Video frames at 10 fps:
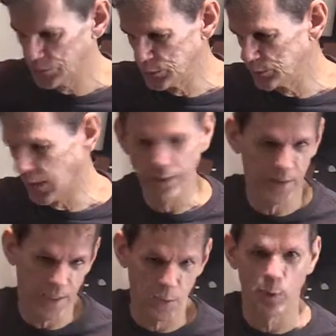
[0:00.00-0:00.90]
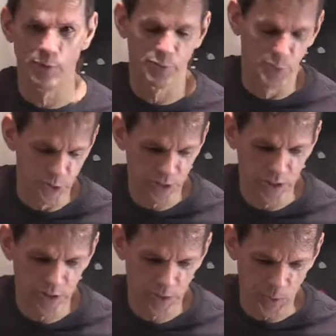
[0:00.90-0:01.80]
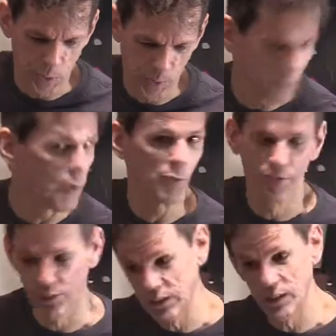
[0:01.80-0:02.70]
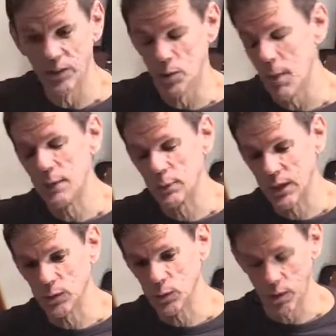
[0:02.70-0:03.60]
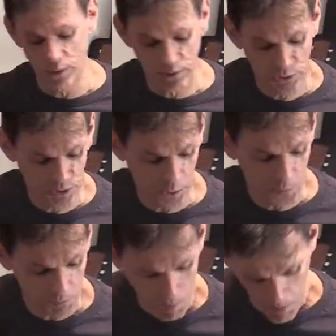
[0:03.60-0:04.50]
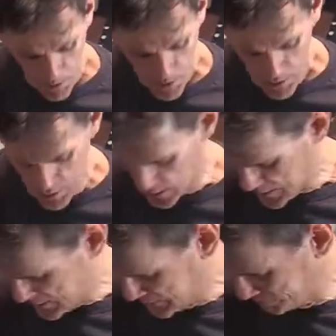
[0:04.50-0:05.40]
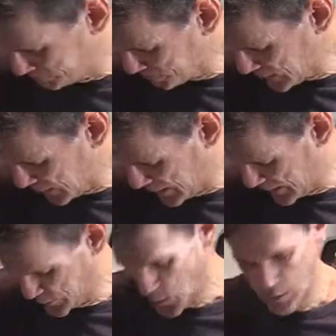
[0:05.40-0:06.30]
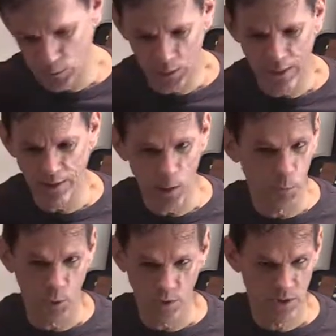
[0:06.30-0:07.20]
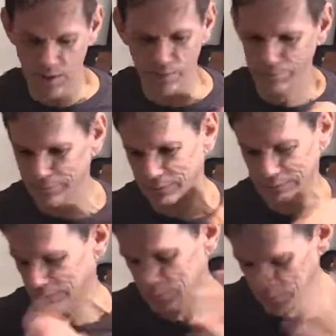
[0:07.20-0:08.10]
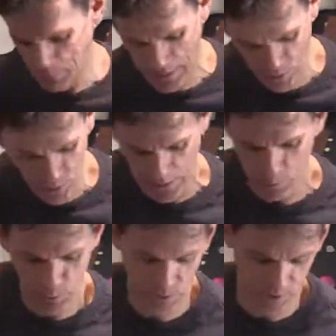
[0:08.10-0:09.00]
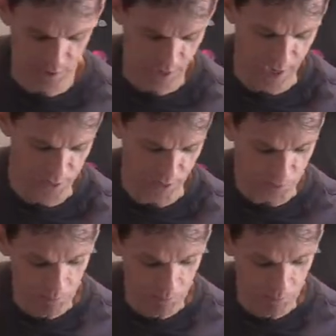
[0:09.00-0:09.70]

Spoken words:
you take the neck off of a full-size guitar, it won't fit into my particular luggage. So, and I travel a lot of airports that baggage claim is hassle.